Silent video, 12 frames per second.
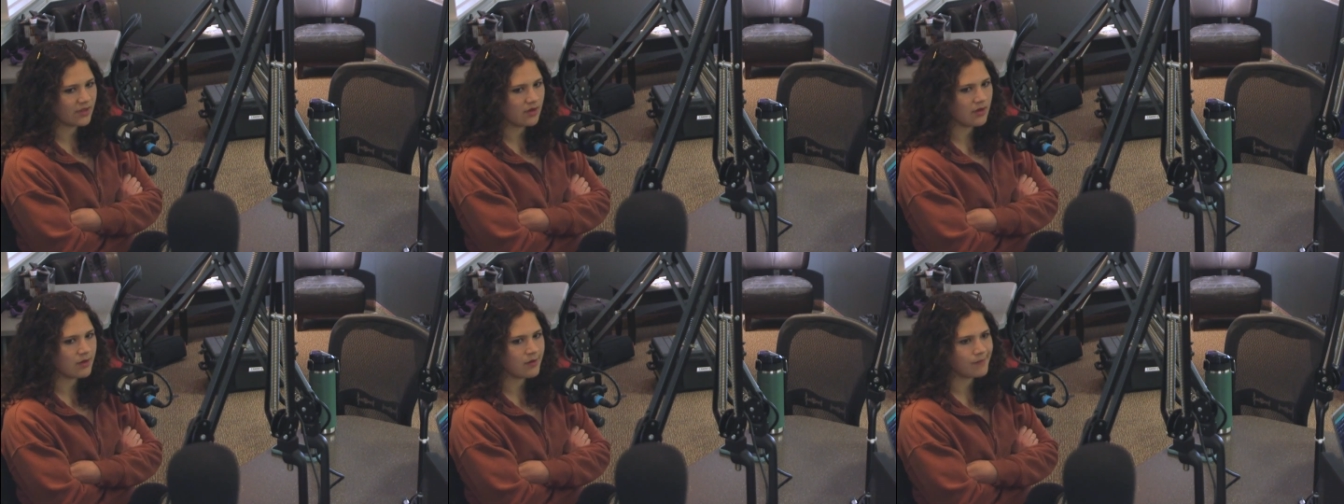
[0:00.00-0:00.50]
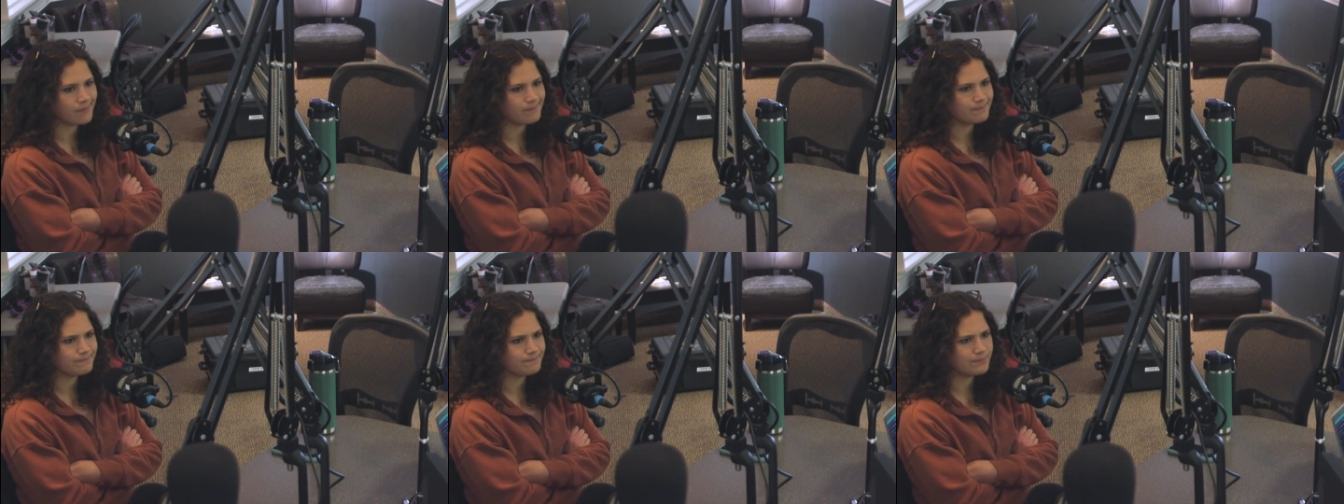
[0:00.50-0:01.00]

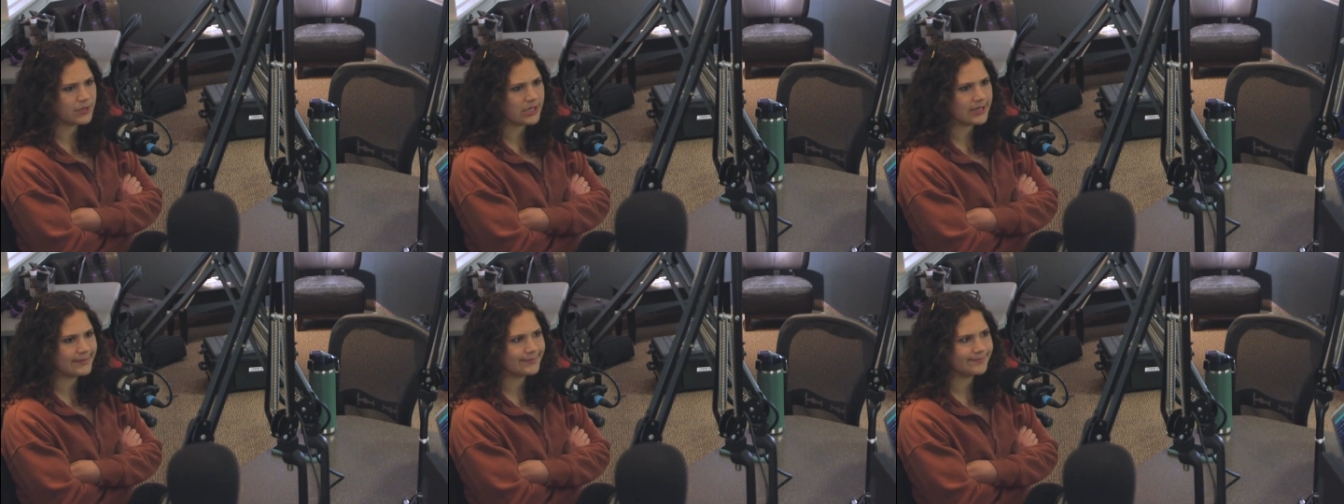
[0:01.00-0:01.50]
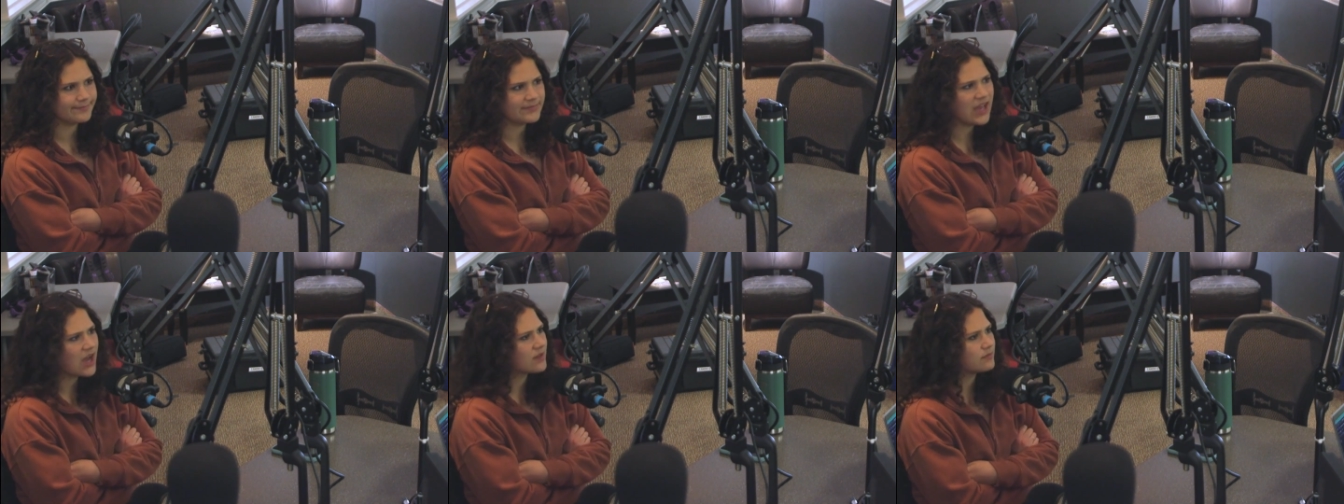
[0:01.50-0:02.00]
But yeah,